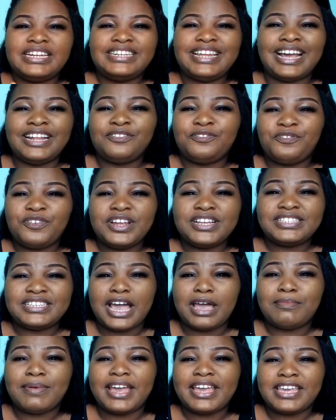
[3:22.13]
That free
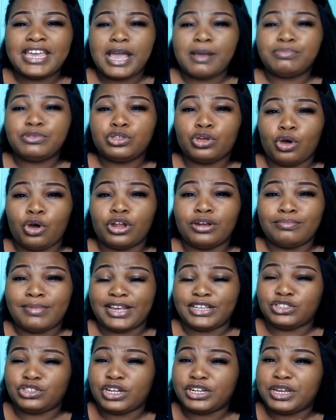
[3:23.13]
time I kept on
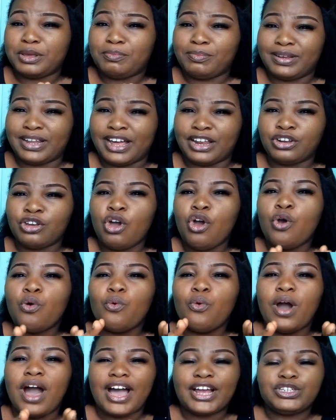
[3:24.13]
my study plan
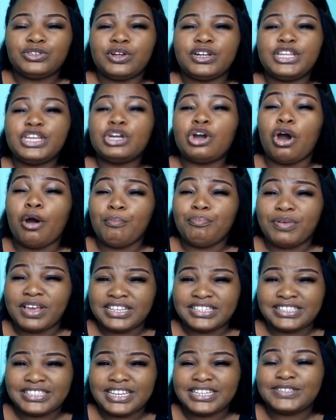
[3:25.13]
will actually
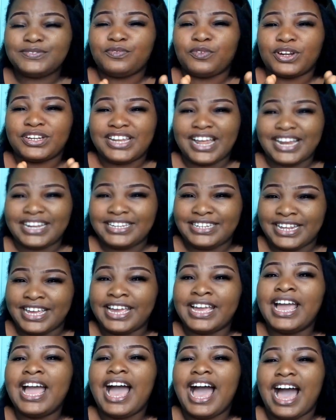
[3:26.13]
compensate for that
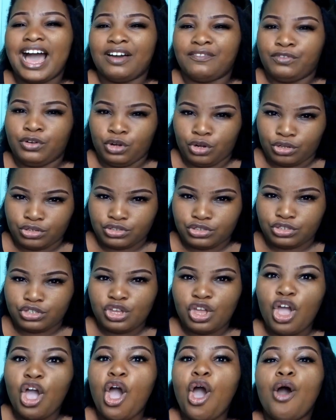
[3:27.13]
day I've
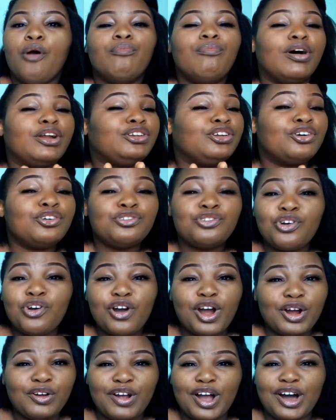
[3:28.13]
lost. But don't
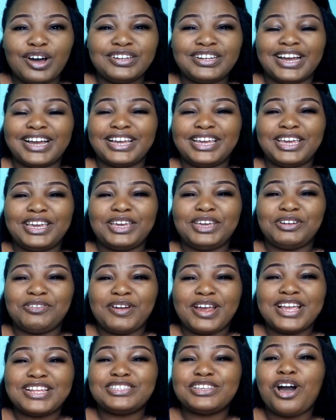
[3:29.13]
go around and
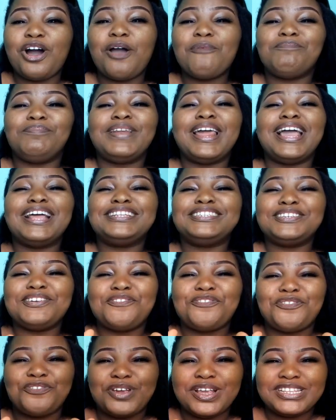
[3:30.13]
create plenty
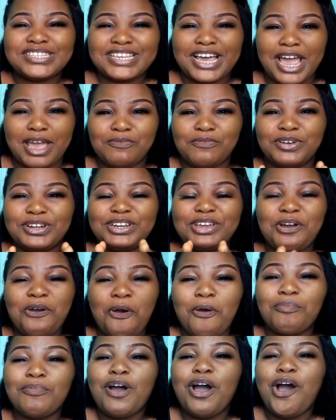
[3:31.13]
free time with the
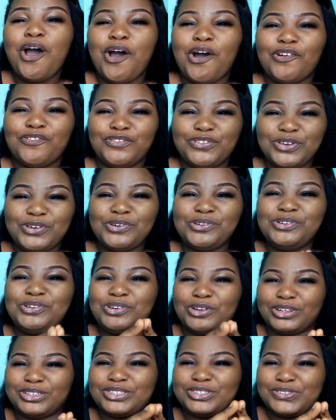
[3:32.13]
hope of you
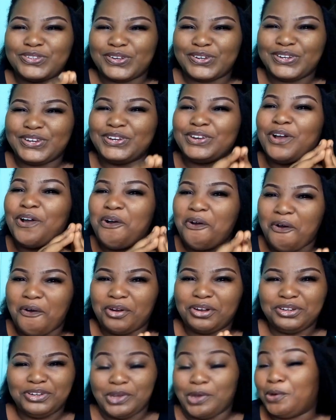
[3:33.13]
not studying
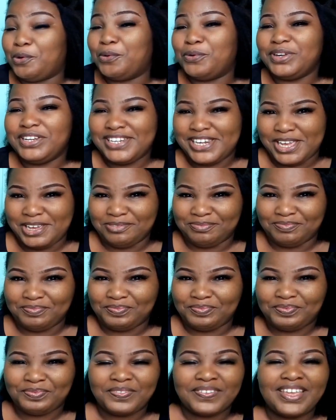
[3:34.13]
on your own day.
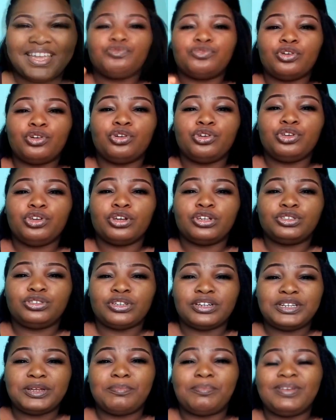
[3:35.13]
Follow your
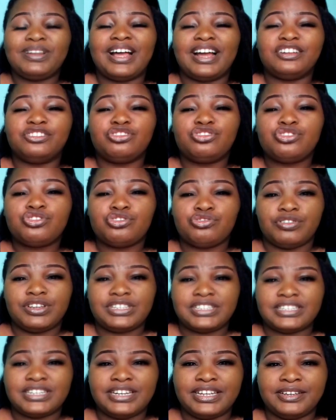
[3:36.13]
study plan
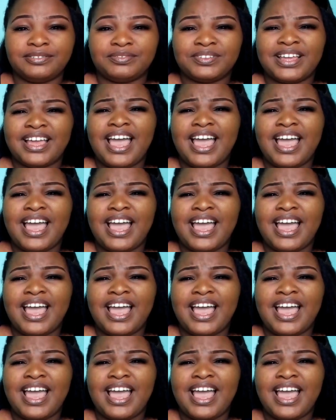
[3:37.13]
strictly.